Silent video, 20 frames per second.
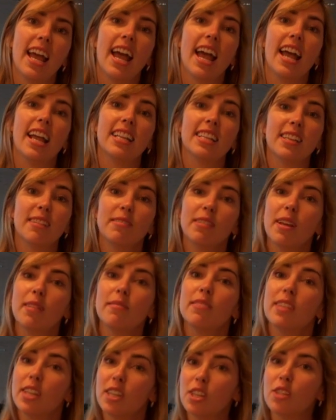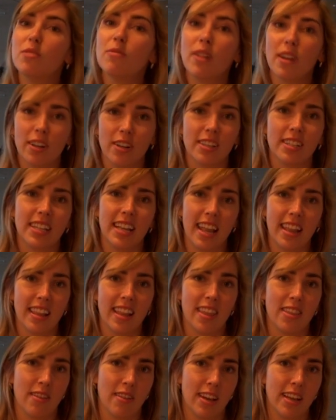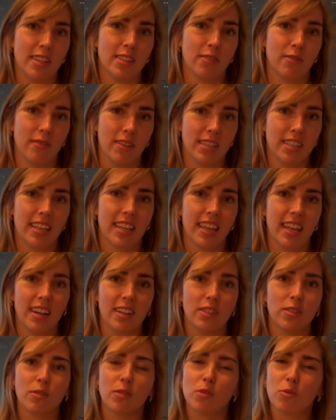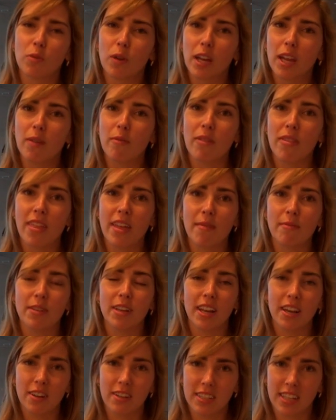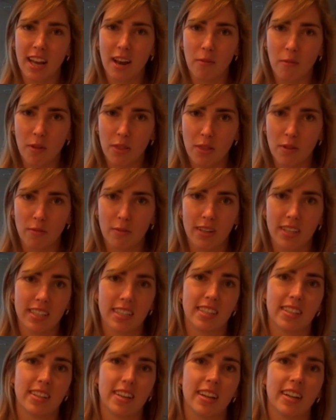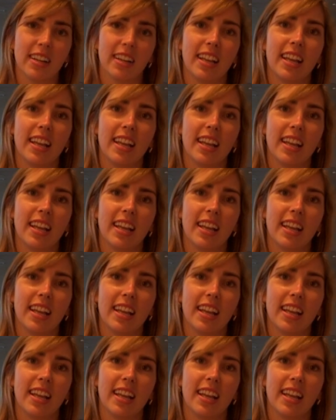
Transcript: and sometimes they do understand that there is a risk there. So it's working with them to understand what the risks are.